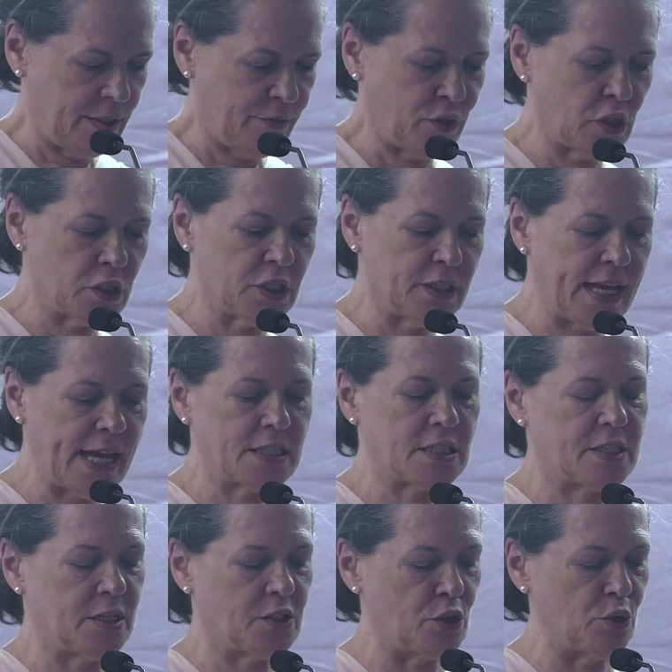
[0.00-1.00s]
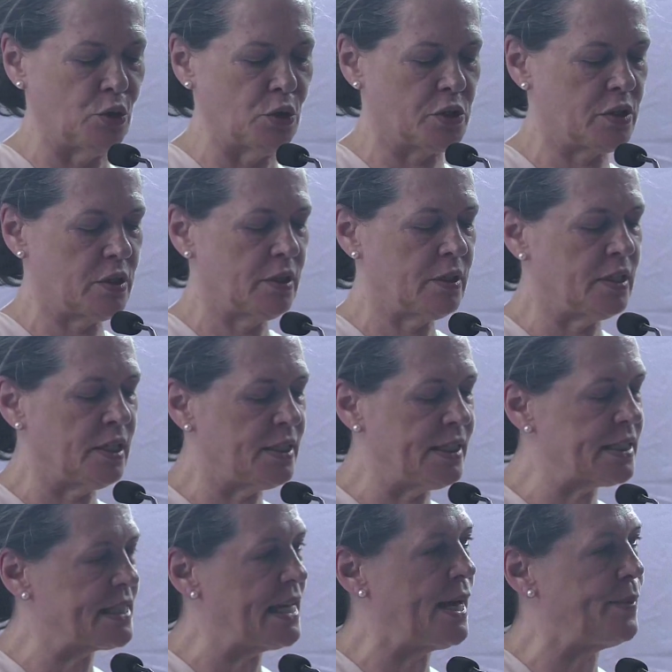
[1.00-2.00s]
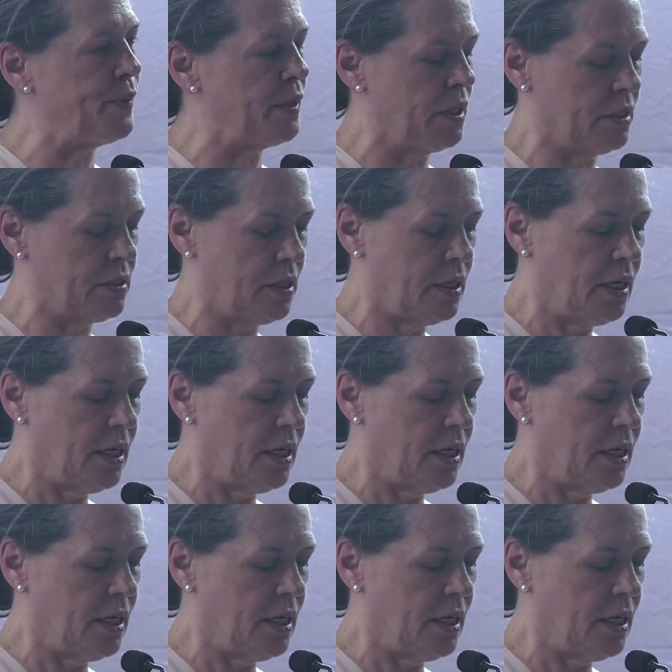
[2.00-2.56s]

for the destitute, the disabled,